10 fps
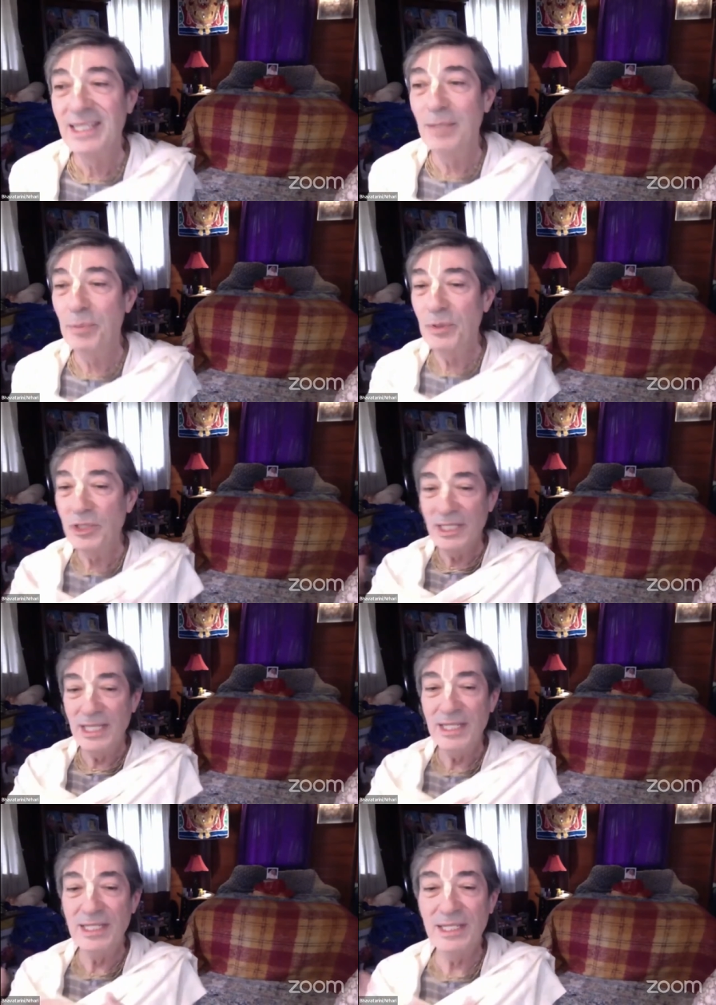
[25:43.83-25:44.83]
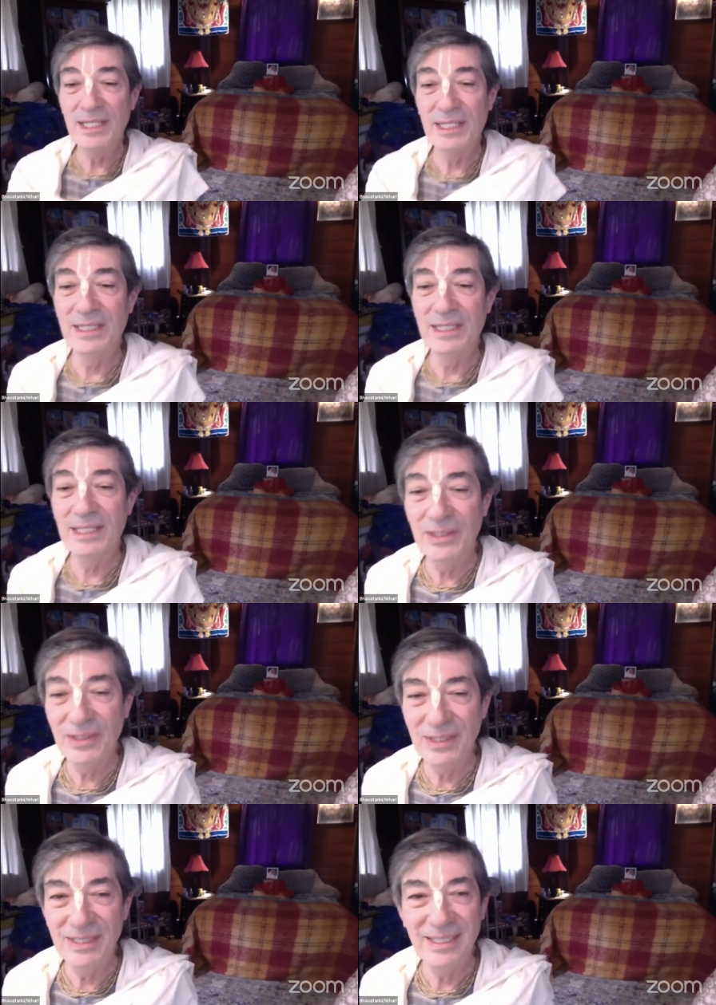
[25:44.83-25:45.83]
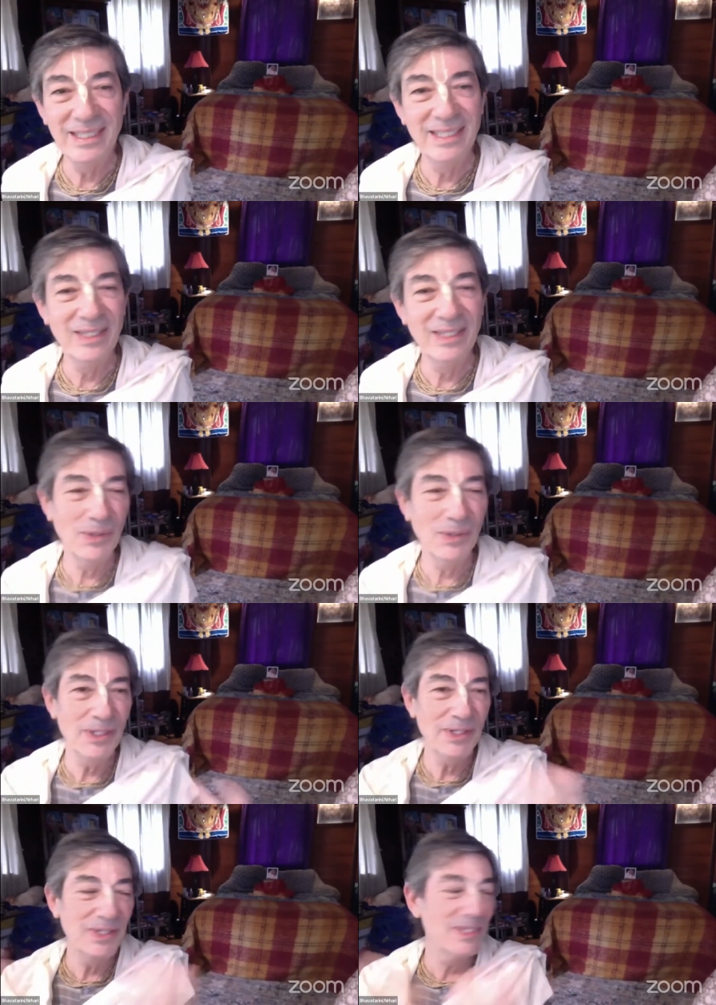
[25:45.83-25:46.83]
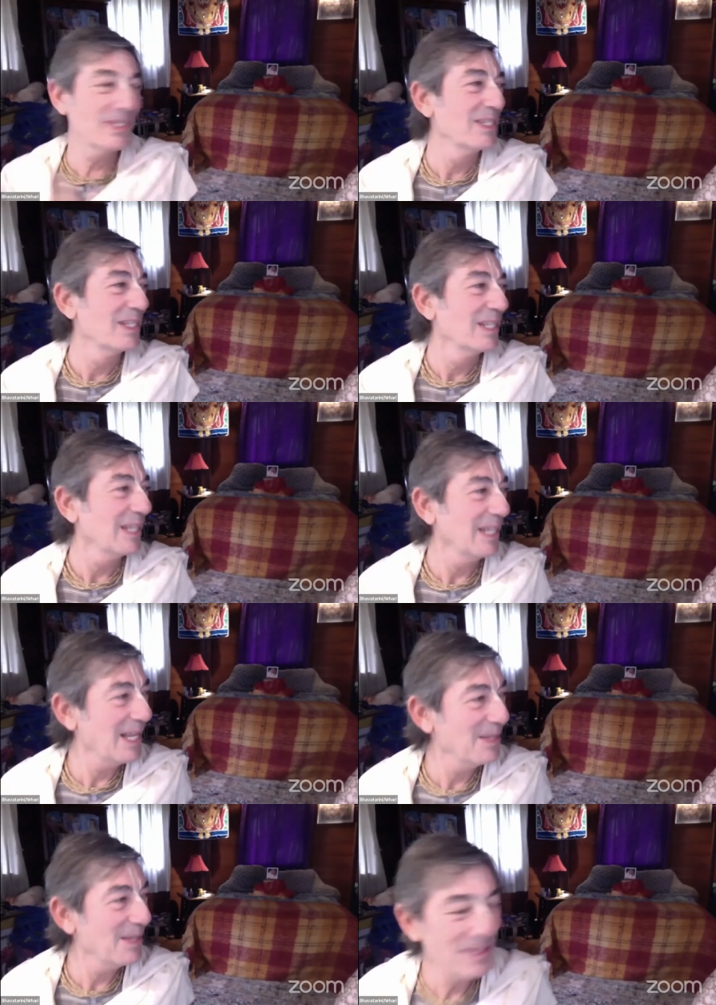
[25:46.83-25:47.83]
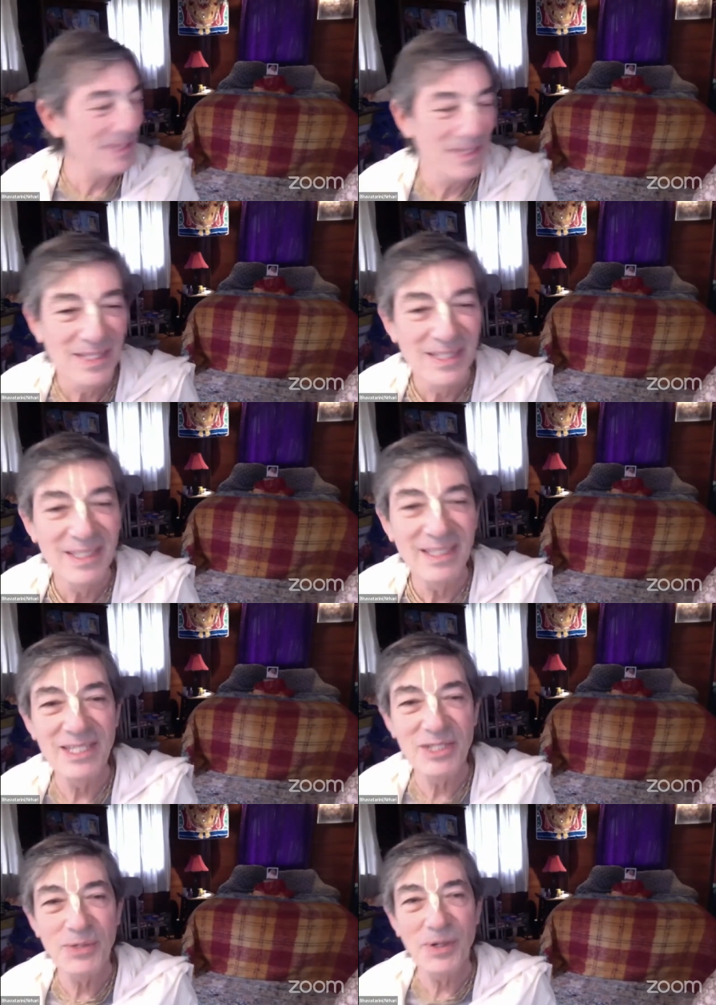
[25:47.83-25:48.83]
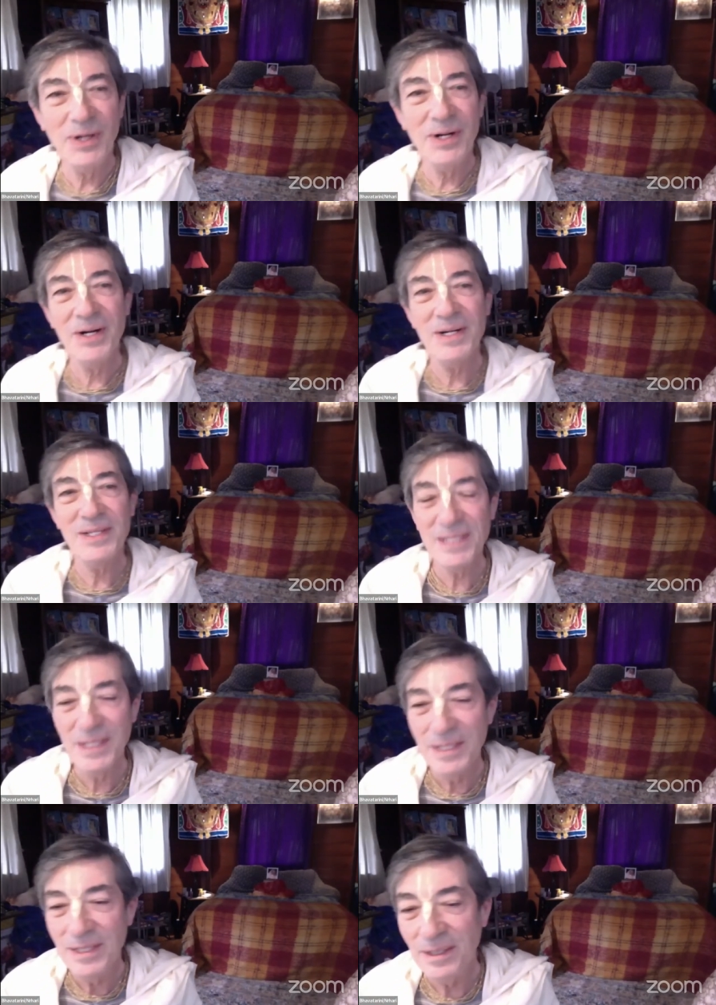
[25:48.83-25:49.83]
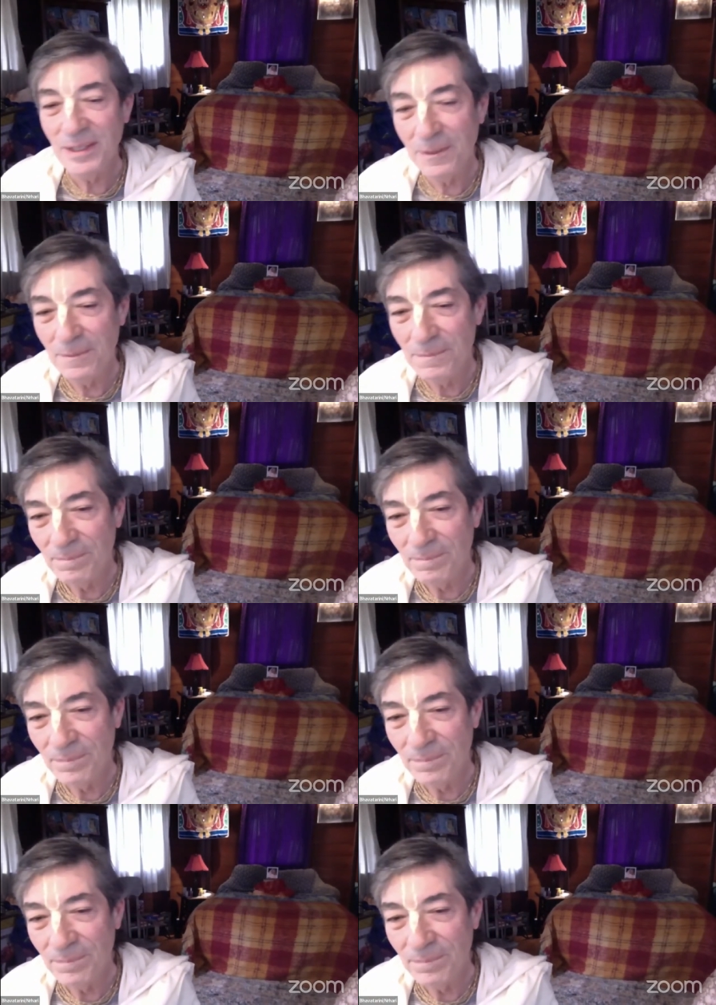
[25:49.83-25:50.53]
pushing in the, the good, the glorious love into our hearts. Um,